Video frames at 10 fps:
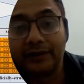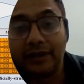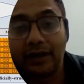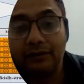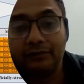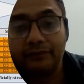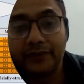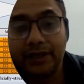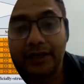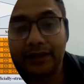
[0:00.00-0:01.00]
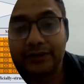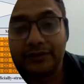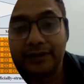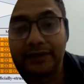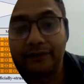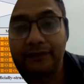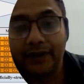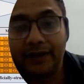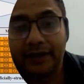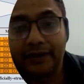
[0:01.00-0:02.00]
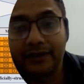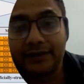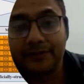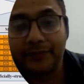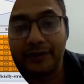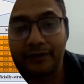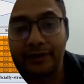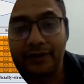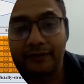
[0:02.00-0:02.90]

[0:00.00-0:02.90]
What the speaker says: how we are actually defining a sphenoid?